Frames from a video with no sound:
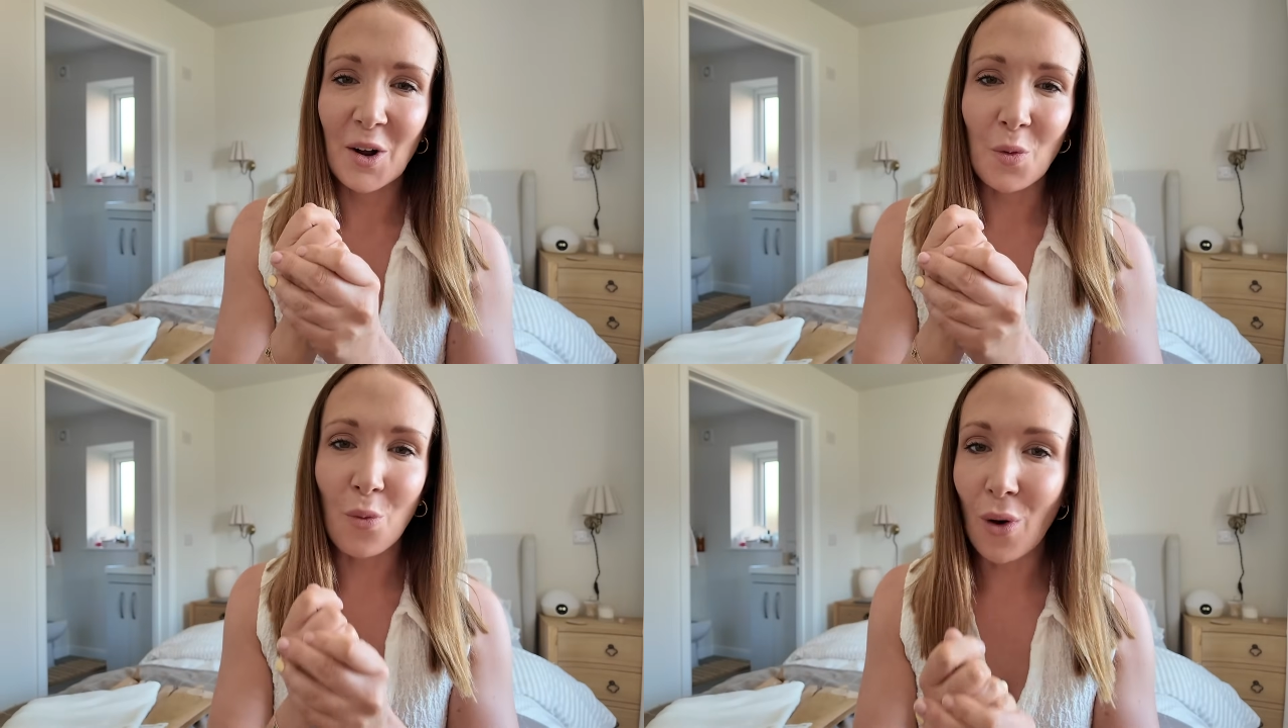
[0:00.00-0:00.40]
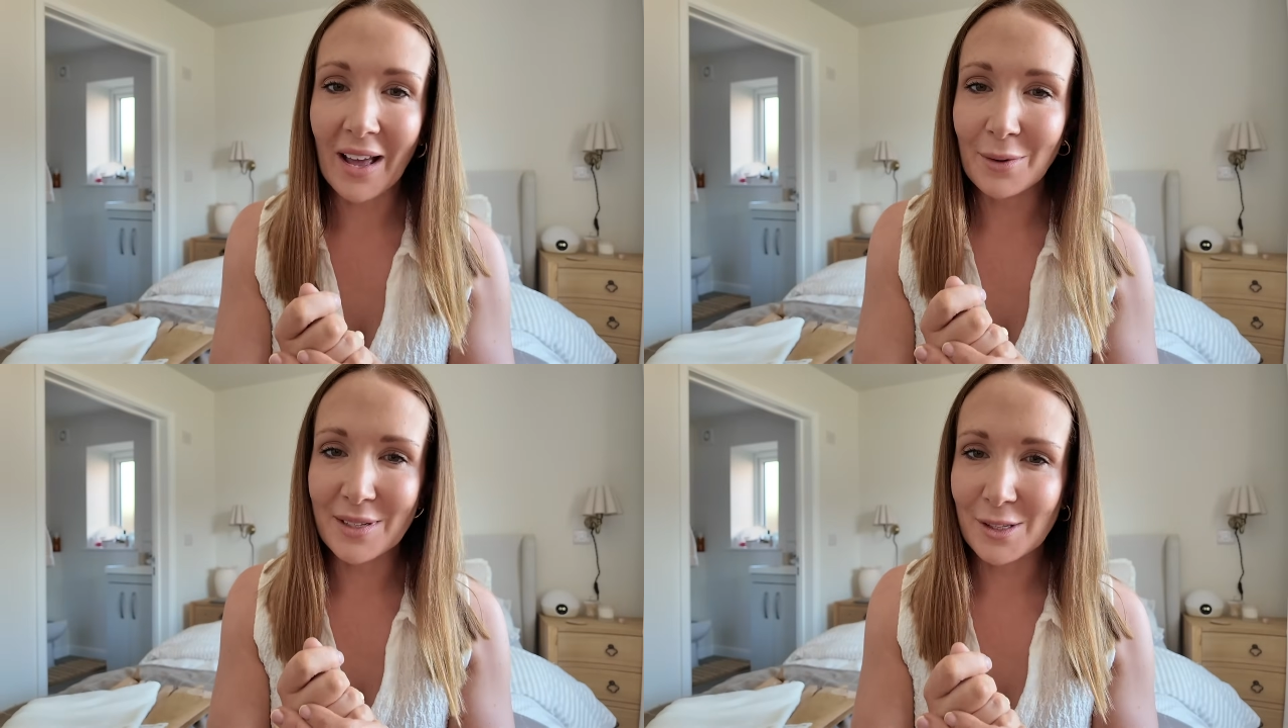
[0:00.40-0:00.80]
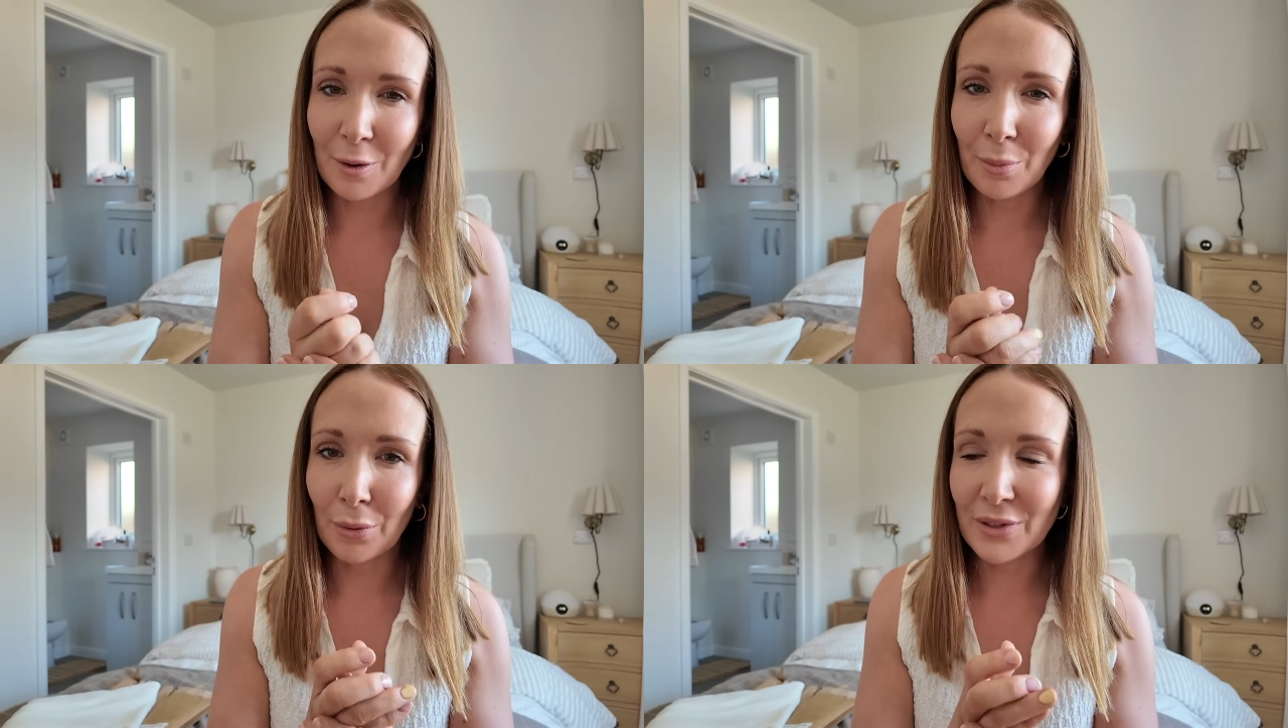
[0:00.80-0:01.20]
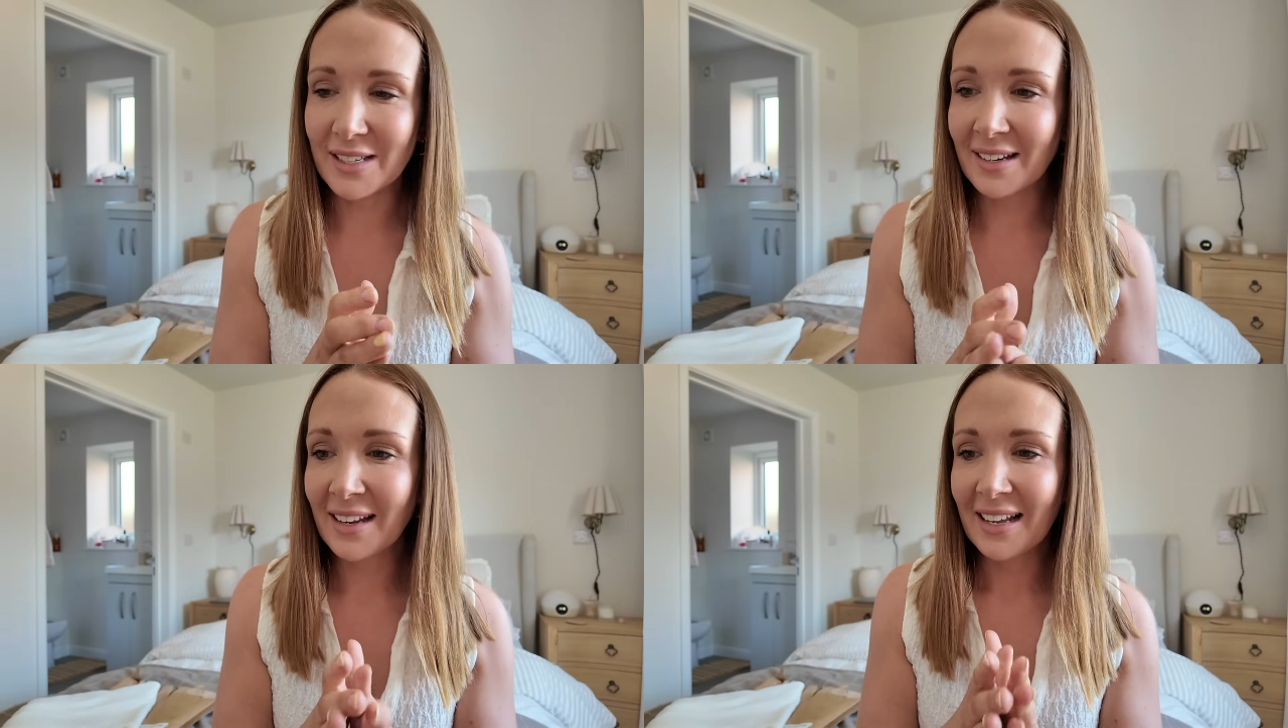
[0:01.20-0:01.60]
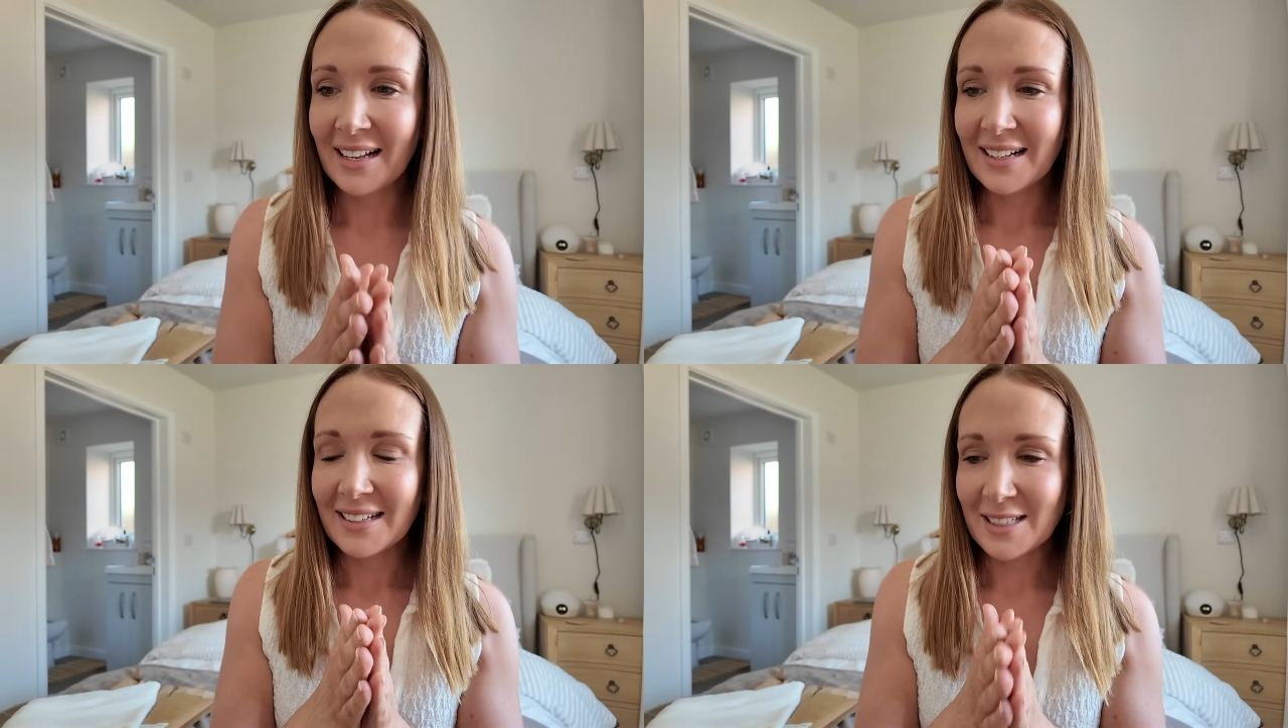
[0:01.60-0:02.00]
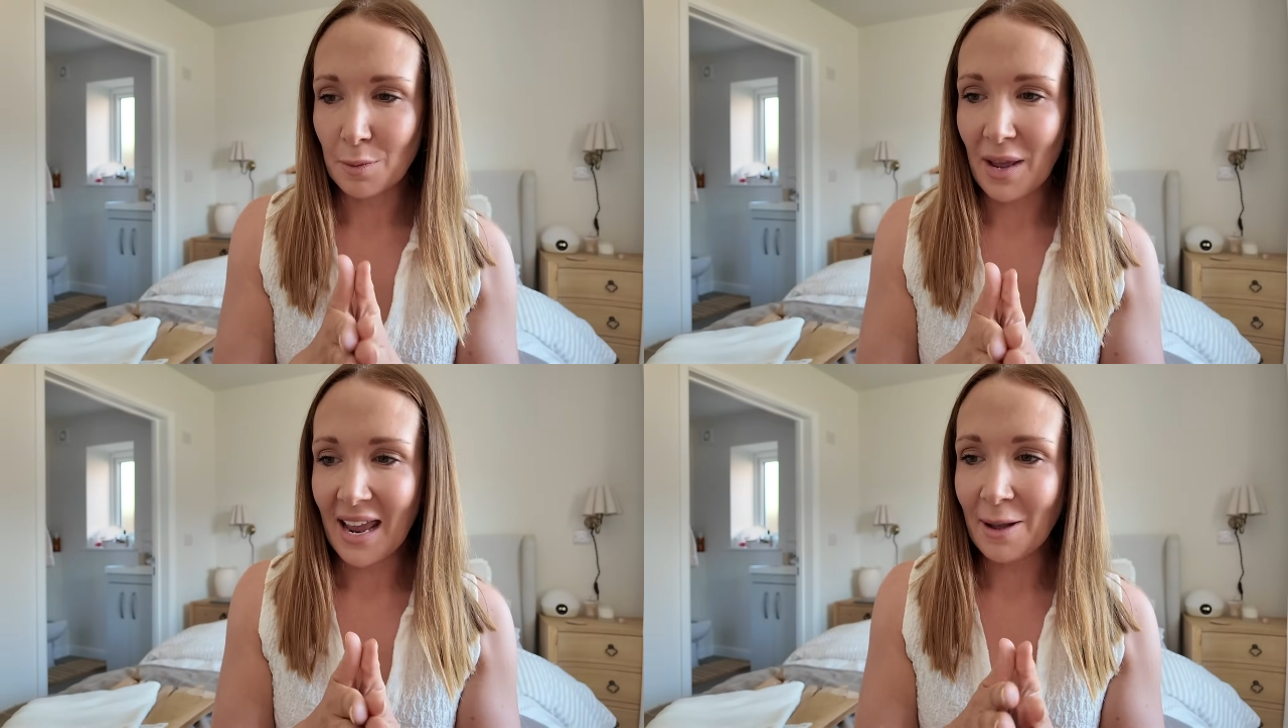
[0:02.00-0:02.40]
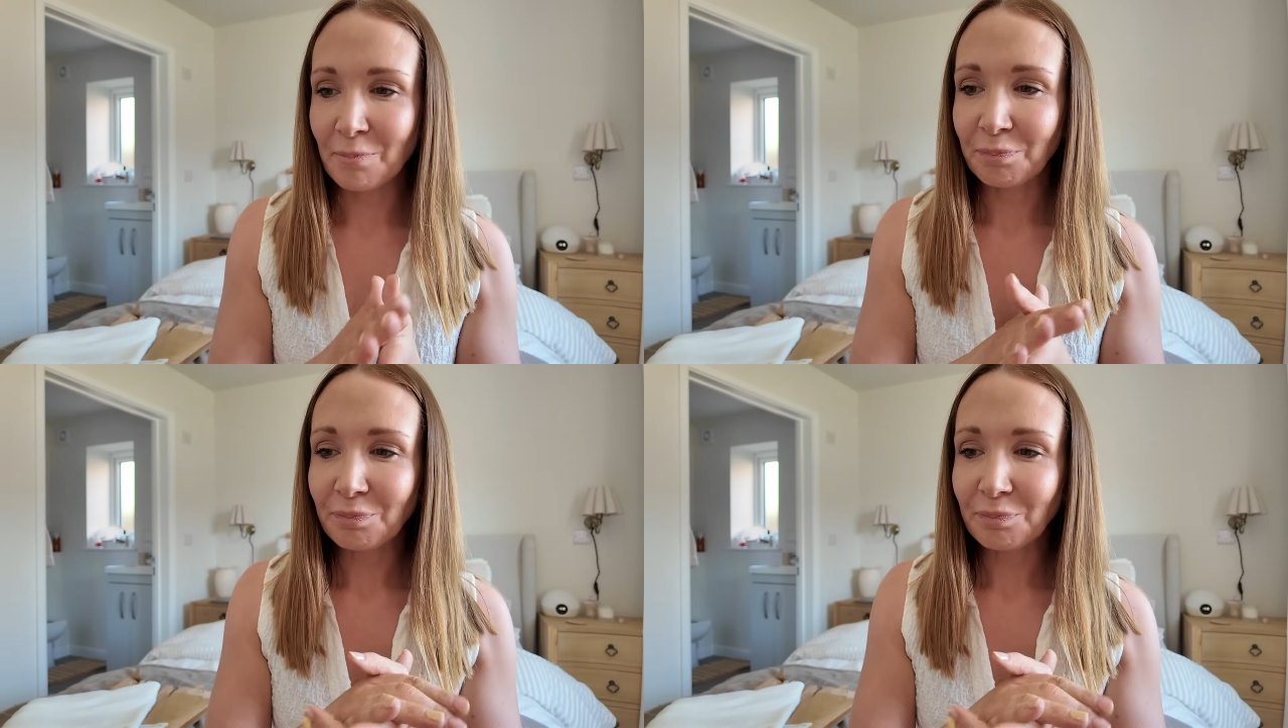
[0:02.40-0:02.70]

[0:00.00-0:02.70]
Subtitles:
why it was so important to me